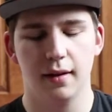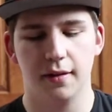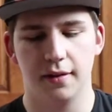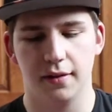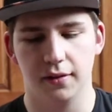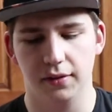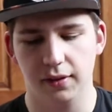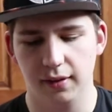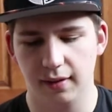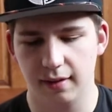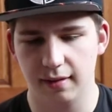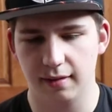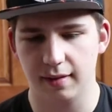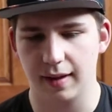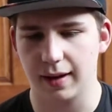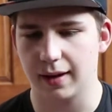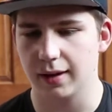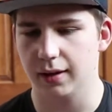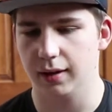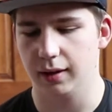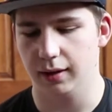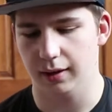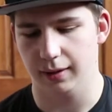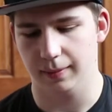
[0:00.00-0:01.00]
So this is like
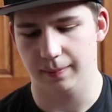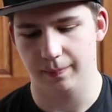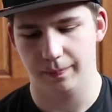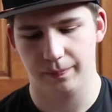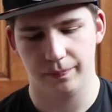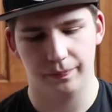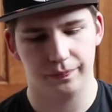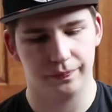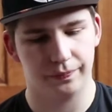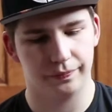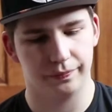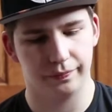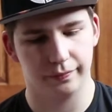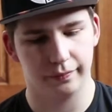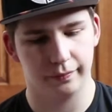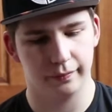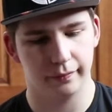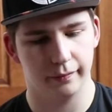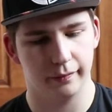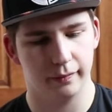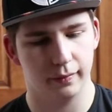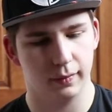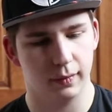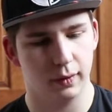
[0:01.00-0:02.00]
a
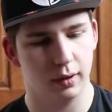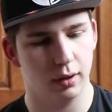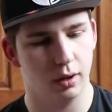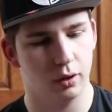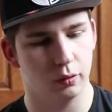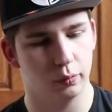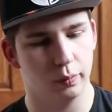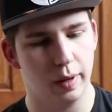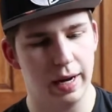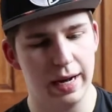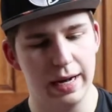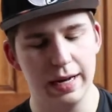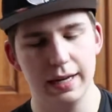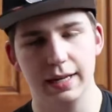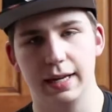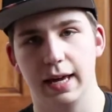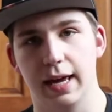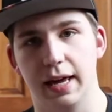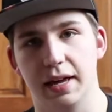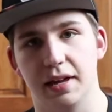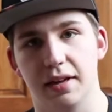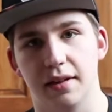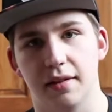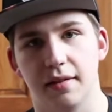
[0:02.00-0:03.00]
a rain
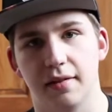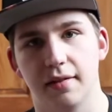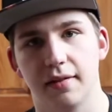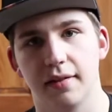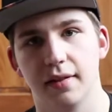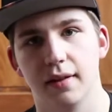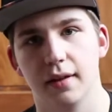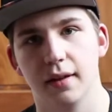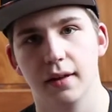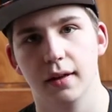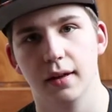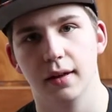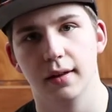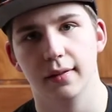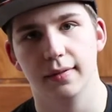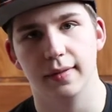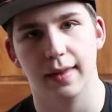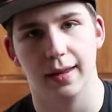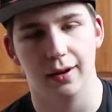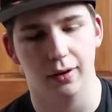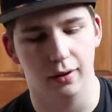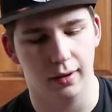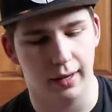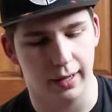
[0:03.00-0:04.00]
case
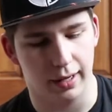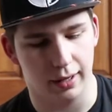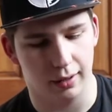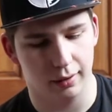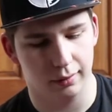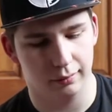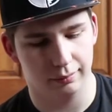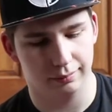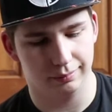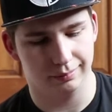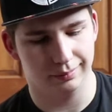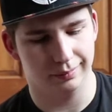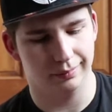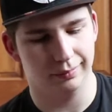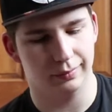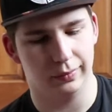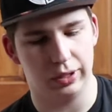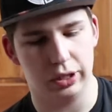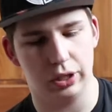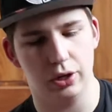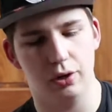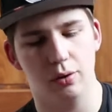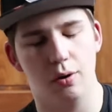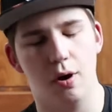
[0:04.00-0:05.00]
that'll like
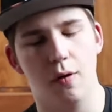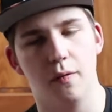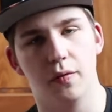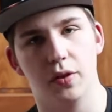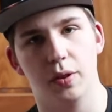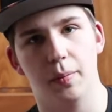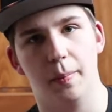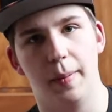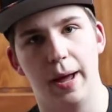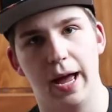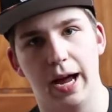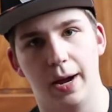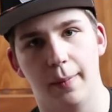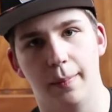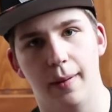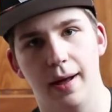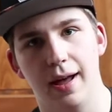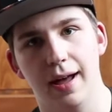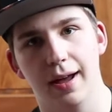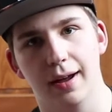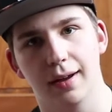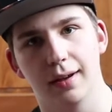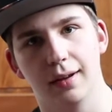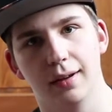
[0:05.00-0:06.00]
go over the
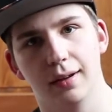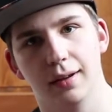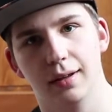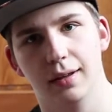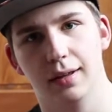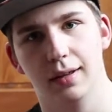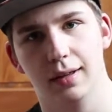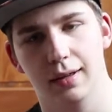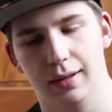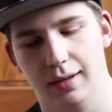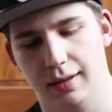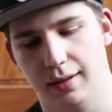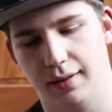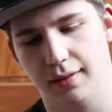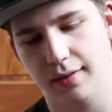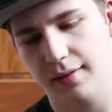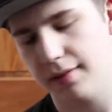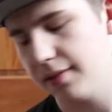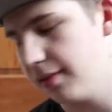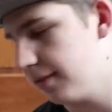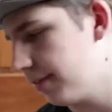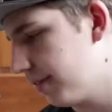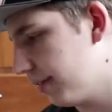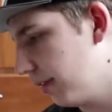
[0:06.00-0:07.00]
backpack.
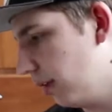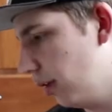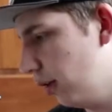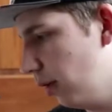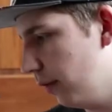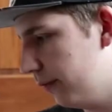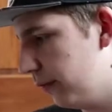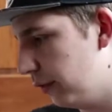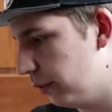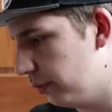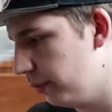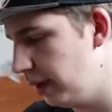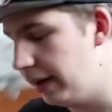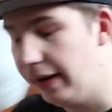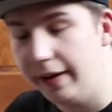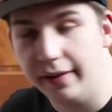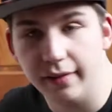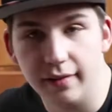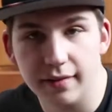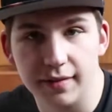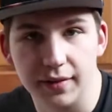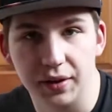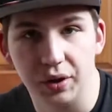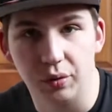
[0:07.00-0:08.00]
So if it
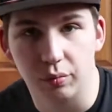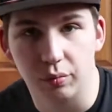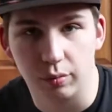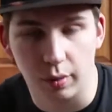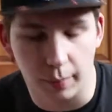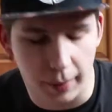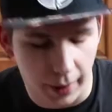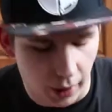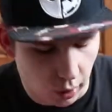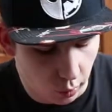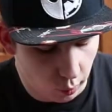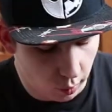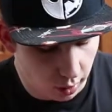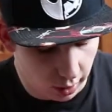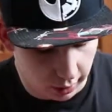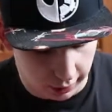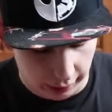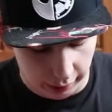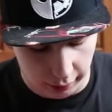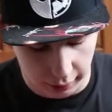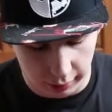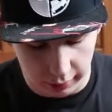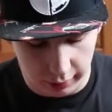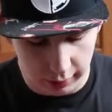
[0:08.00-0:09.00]
rains, it'll repel
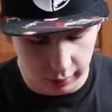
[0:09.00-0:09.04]
water.